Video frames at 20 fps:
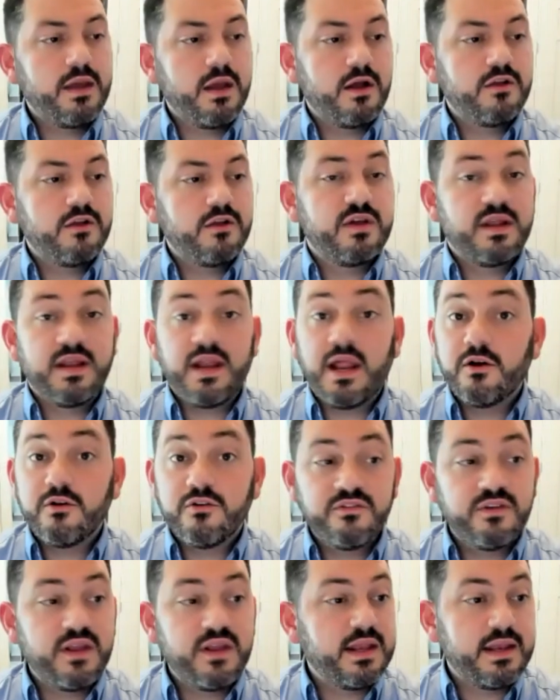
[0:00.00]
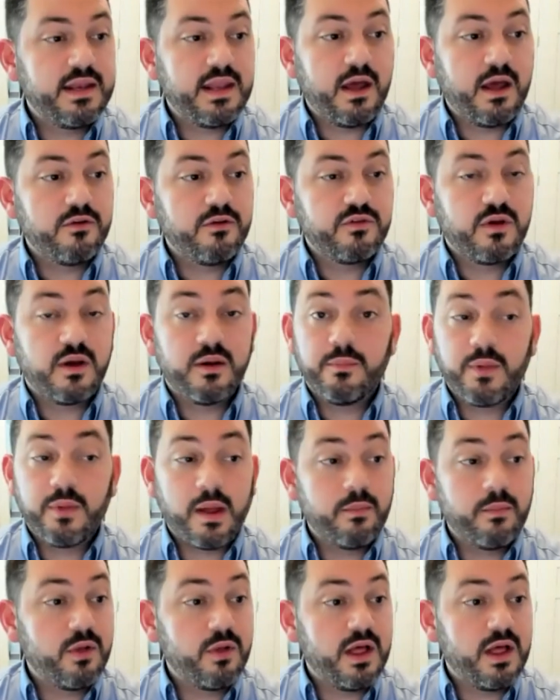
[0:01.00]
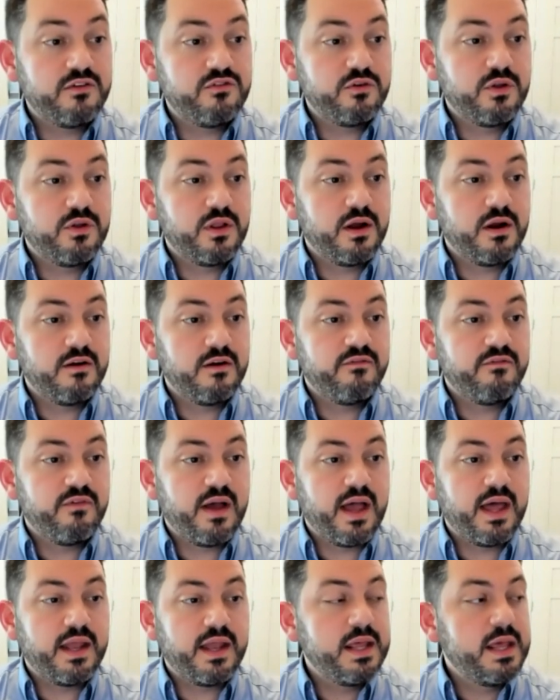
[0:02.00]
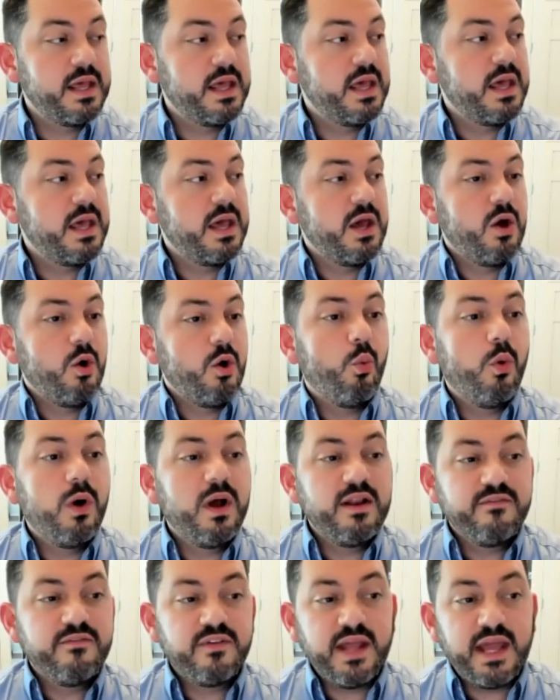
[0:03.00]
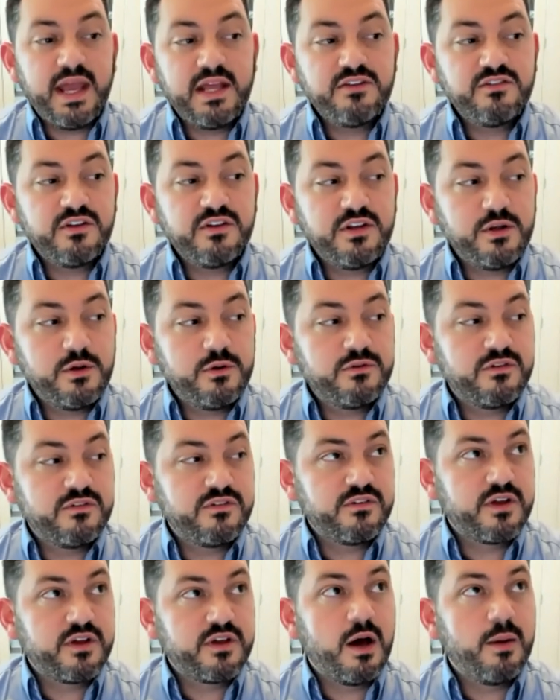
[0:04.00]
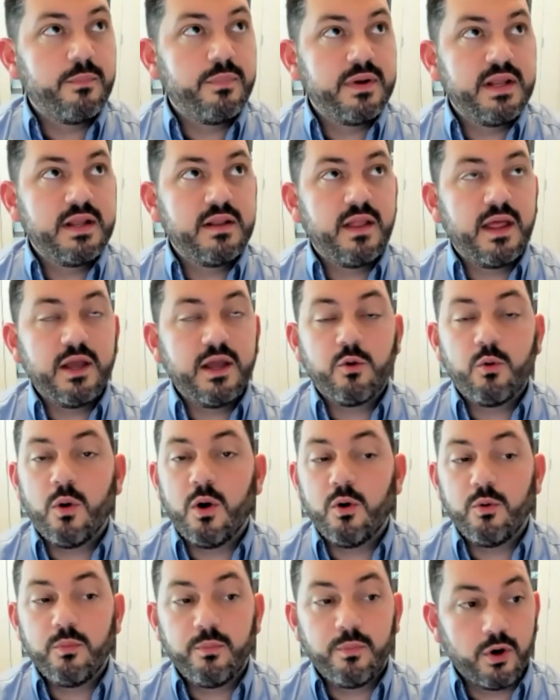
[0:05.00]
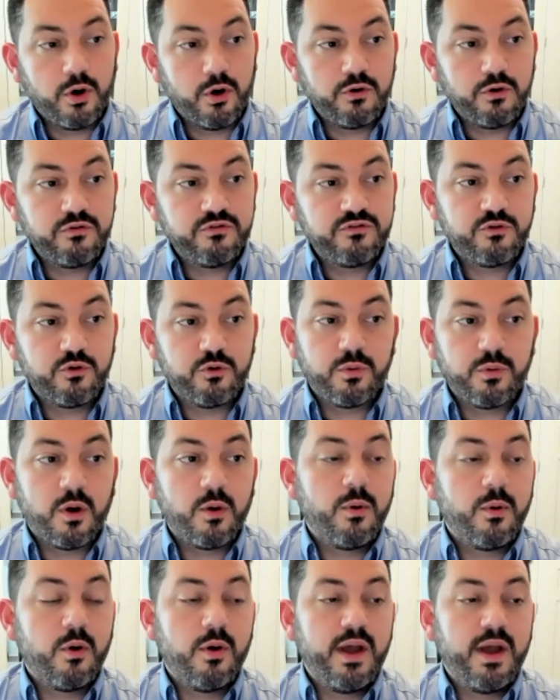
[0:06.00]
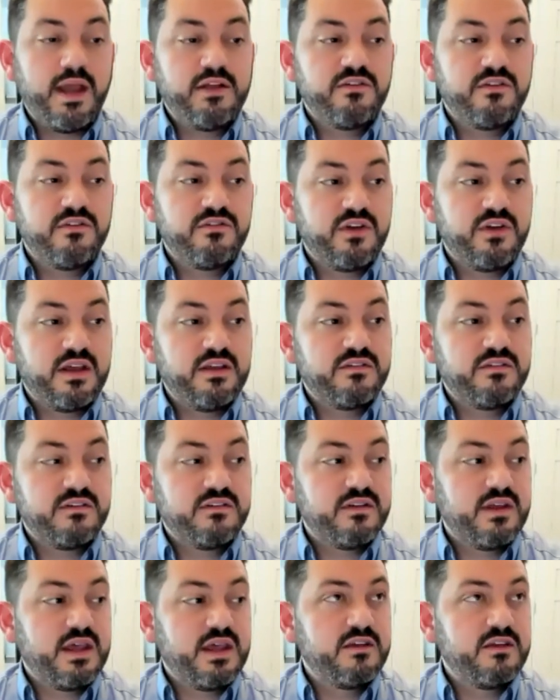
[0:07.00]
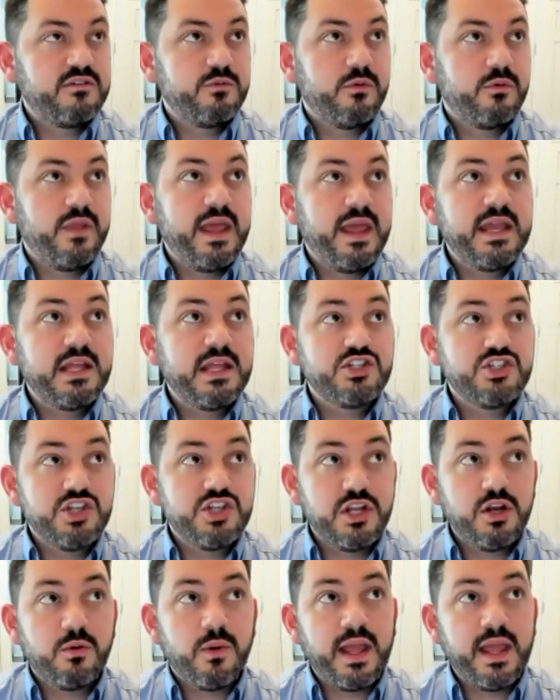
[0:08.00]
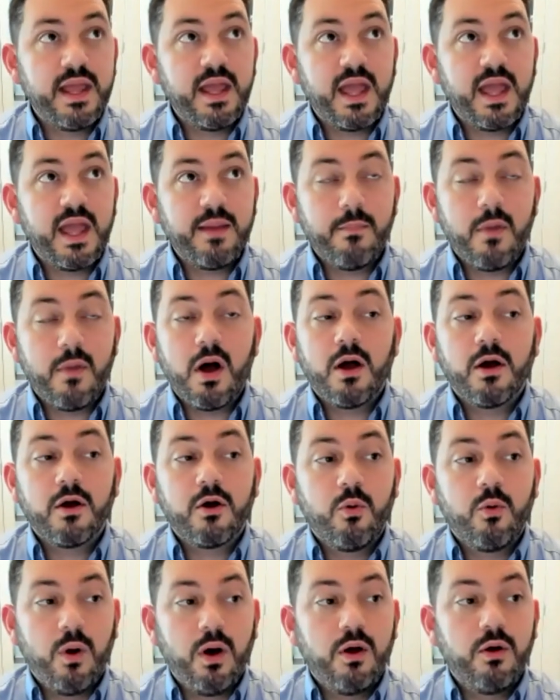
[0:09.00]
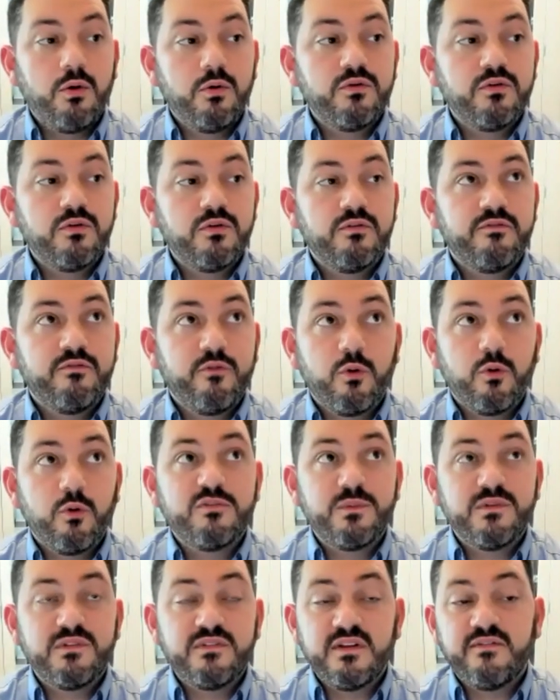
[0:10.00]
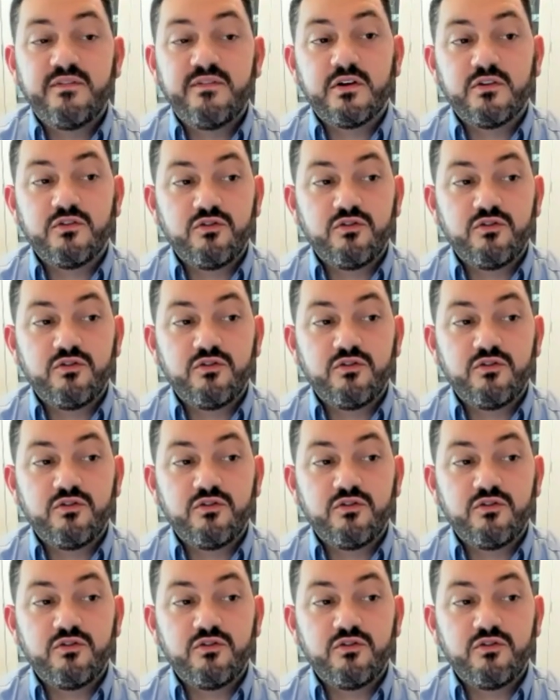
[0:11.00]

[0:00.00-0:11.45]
gotcha. And I understand now. So I, I'm glad you clarified what if an agent uses a company like Quote Burst or Robo Agent, Jason says, where they can generate a mock quote for a specific